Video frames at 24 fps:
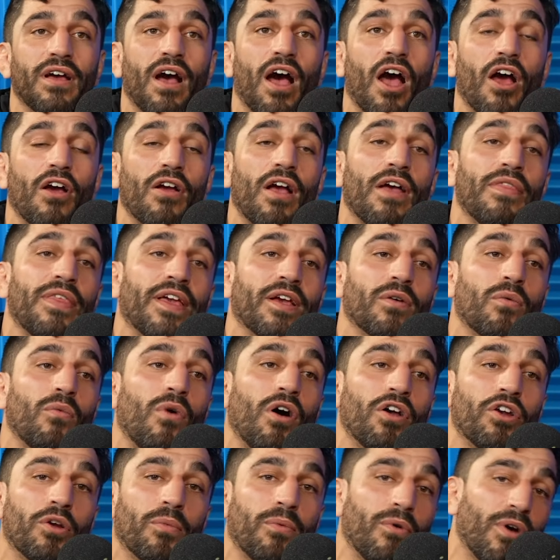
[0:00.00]
I think
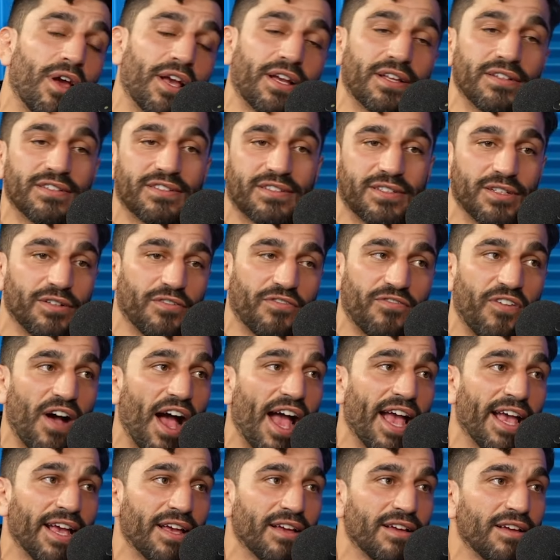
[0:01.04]
Wonder Boy can still
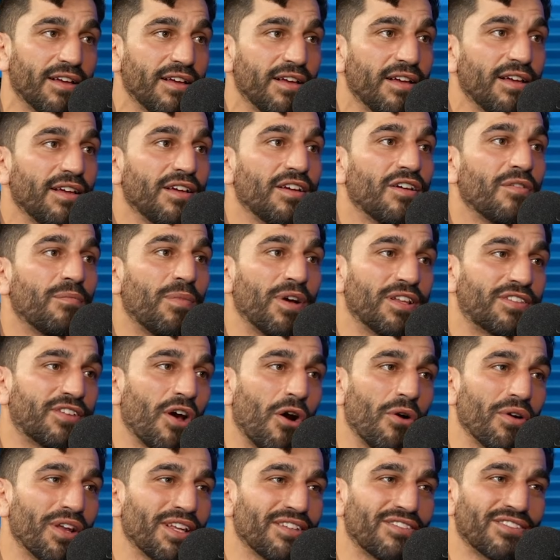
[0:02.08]
fight, but
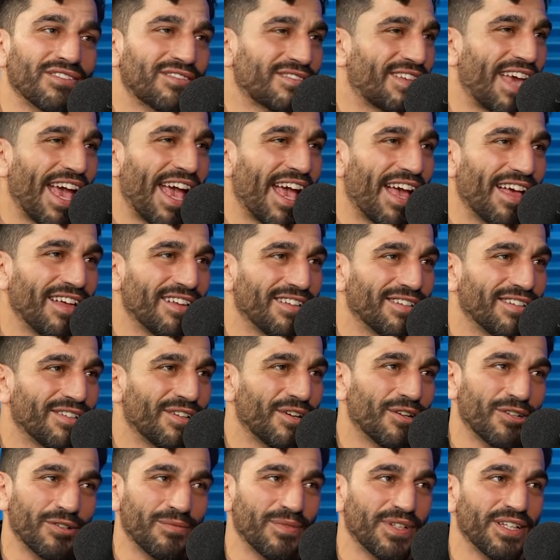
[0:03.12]
Tony just can't. You know
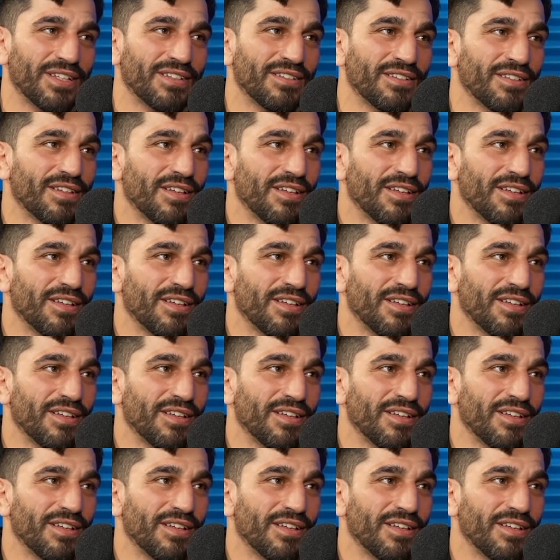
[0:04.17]
what I mean?